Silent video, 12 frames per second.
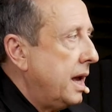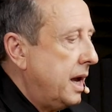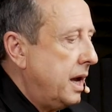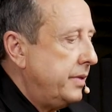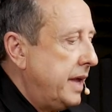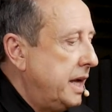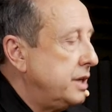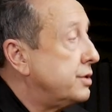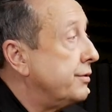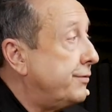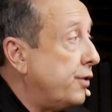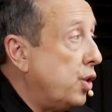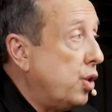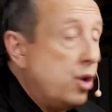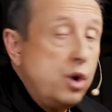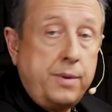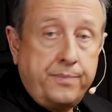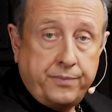and then to
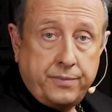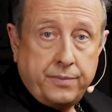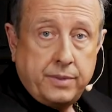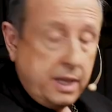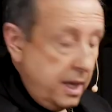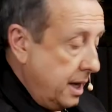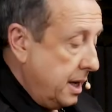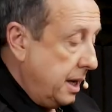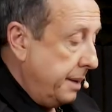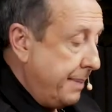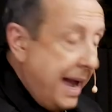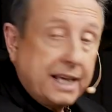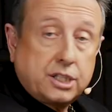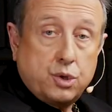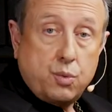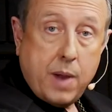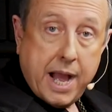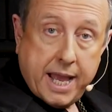4, and back to
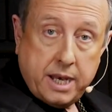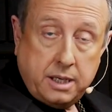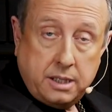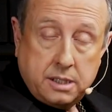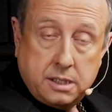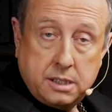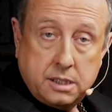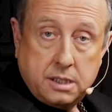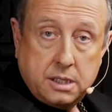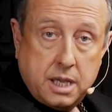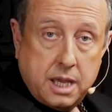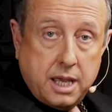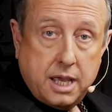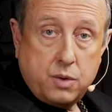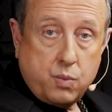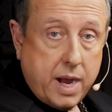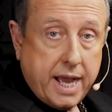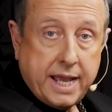1,
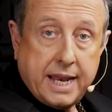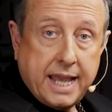and 1